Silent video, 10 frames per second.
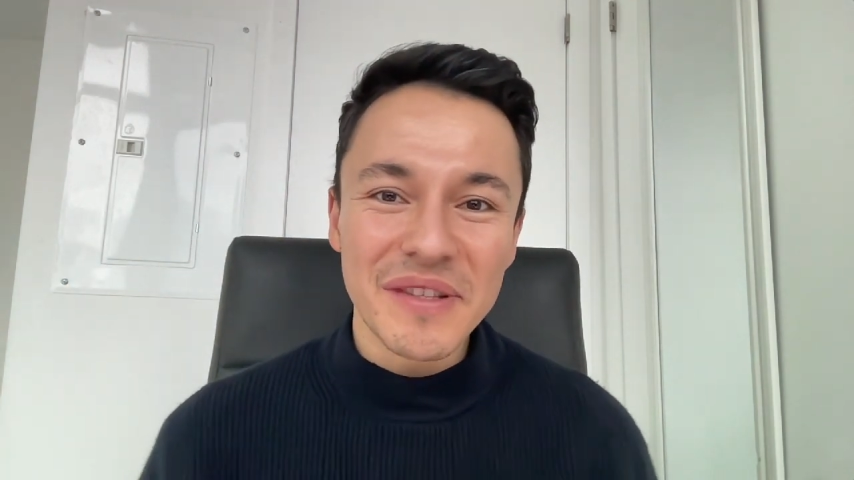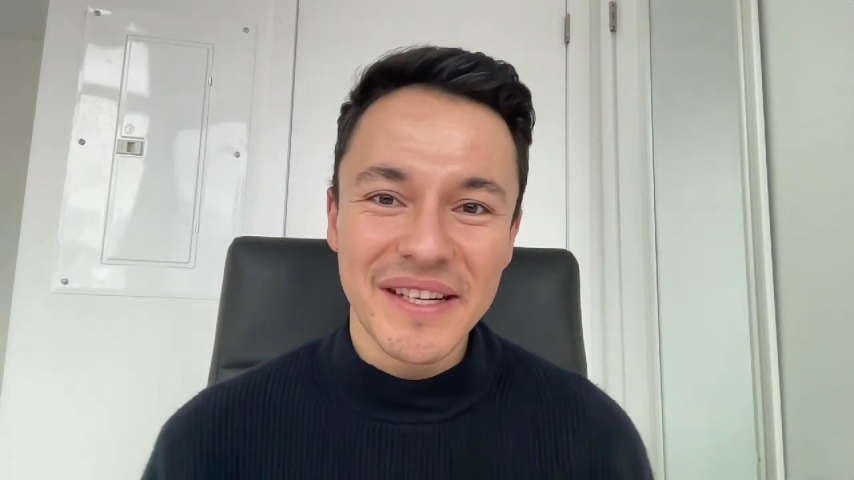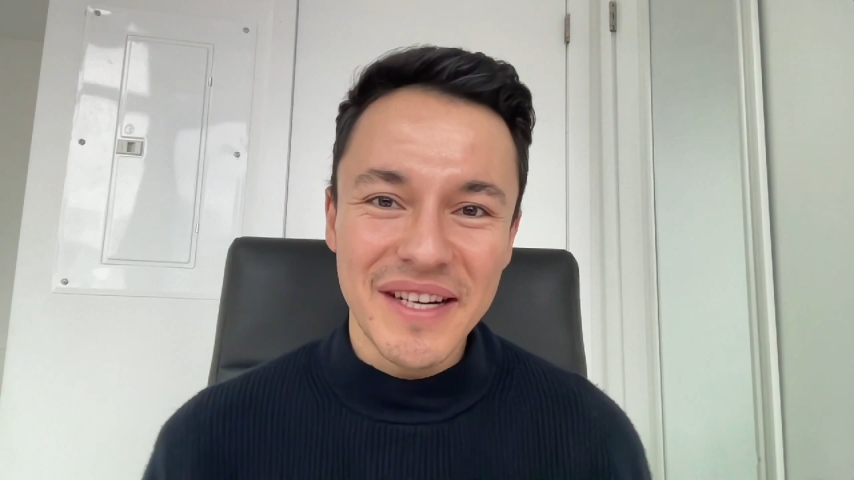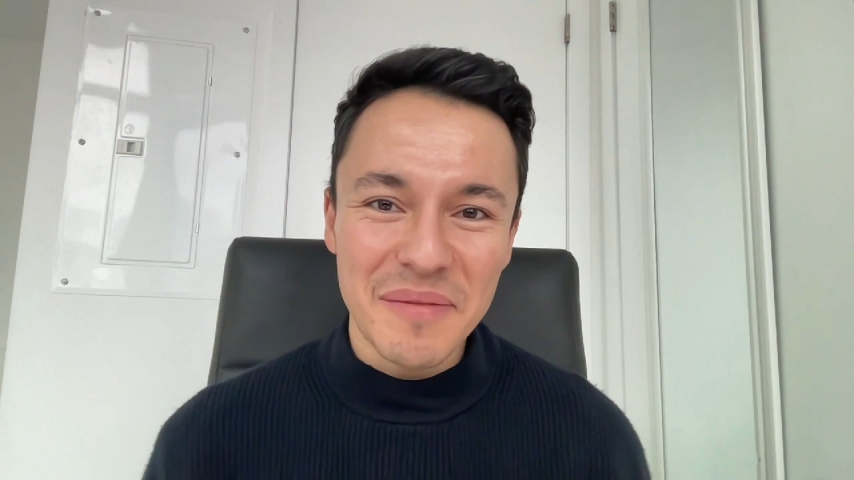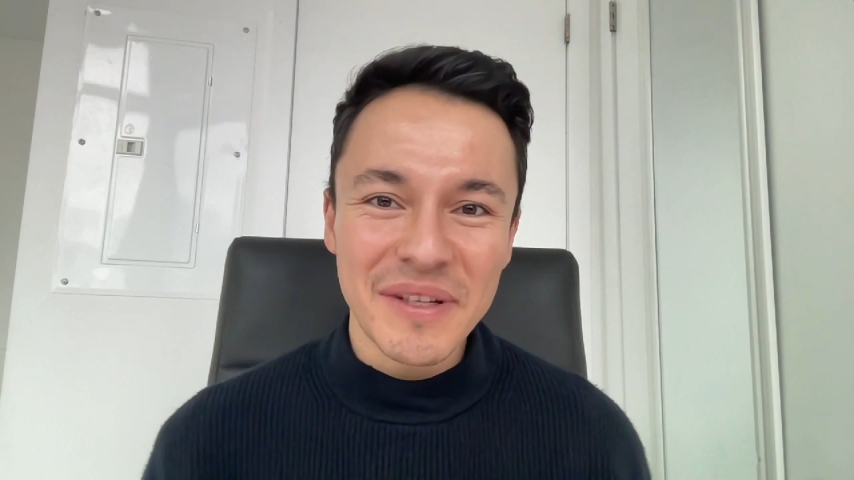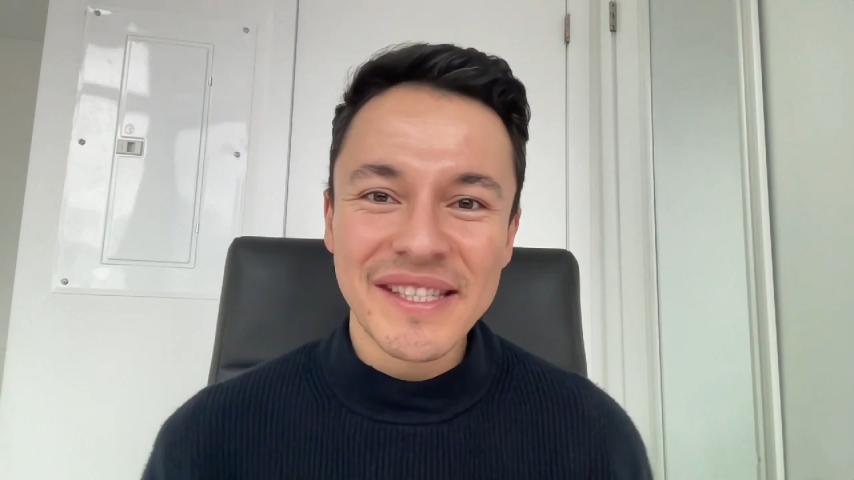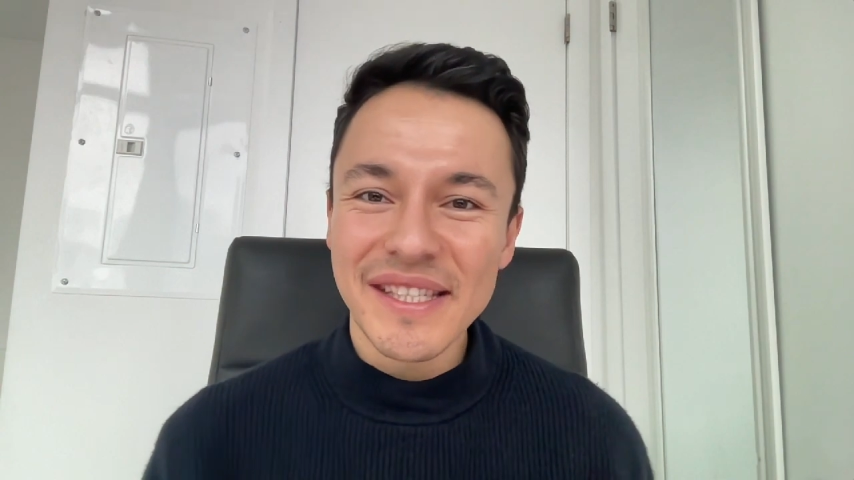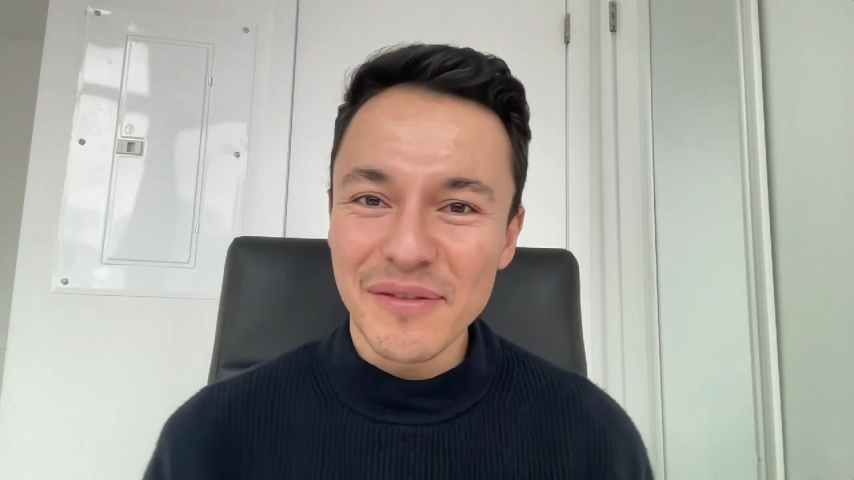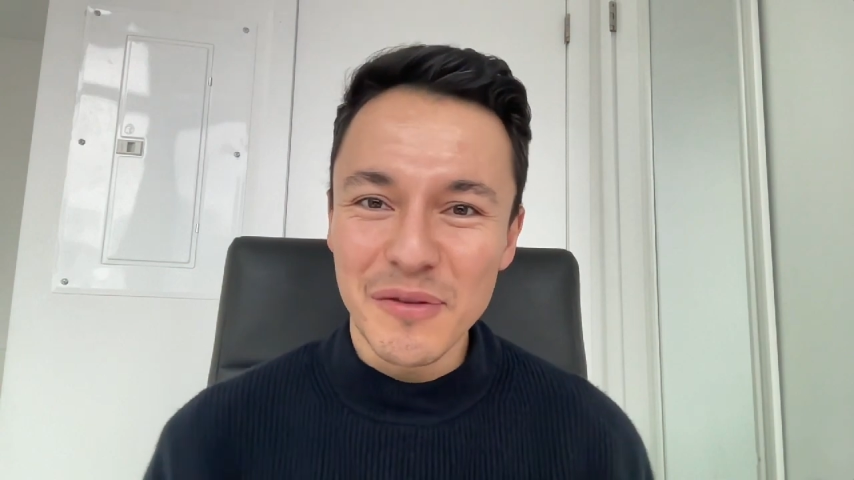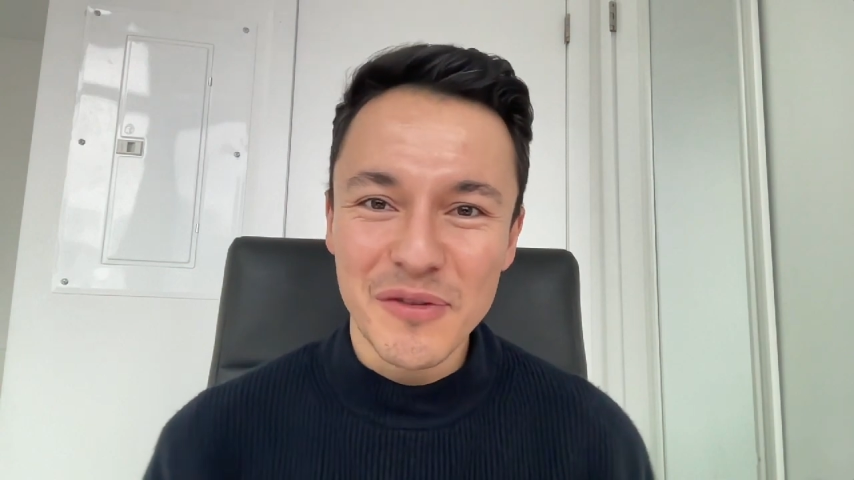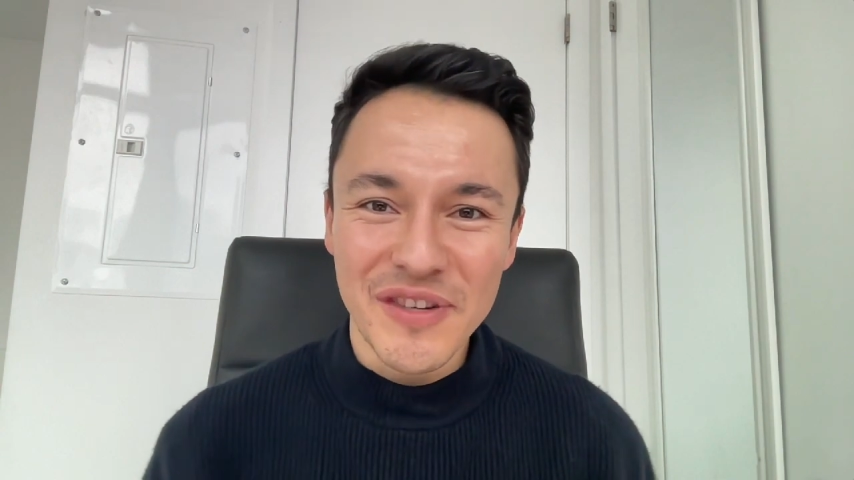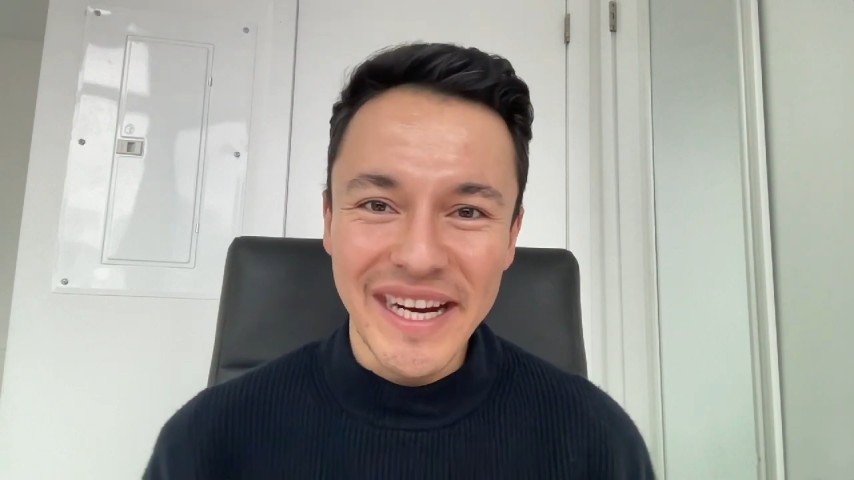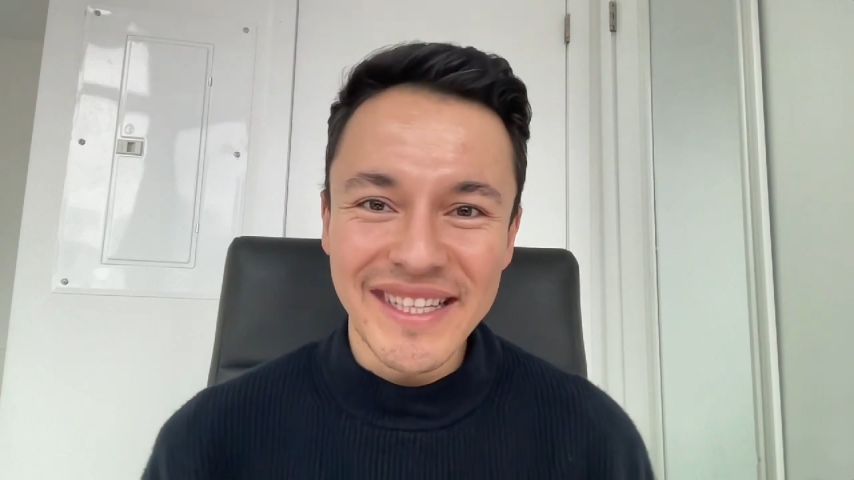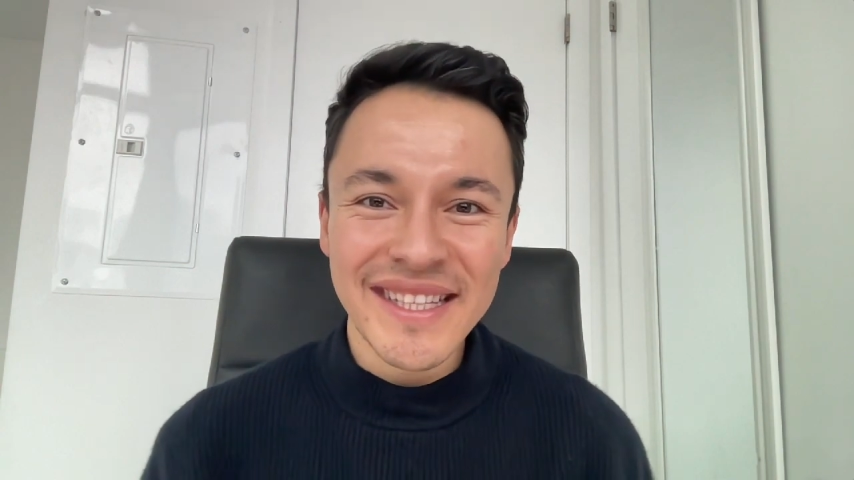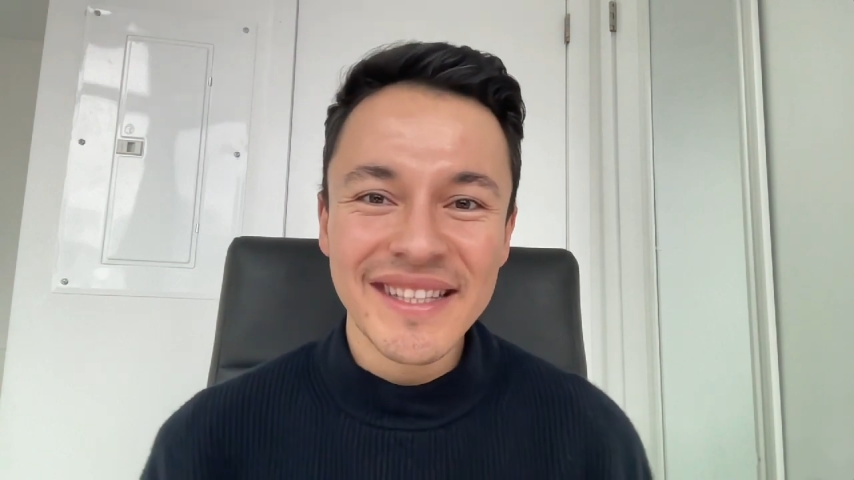comments if you tried
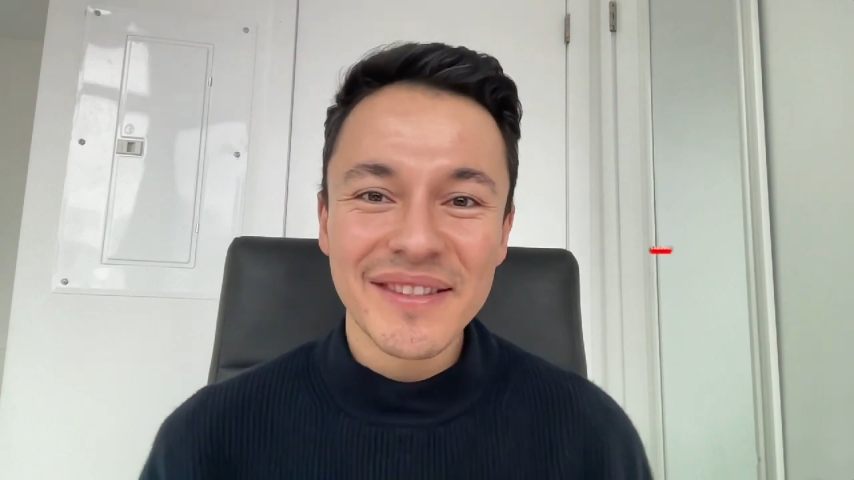it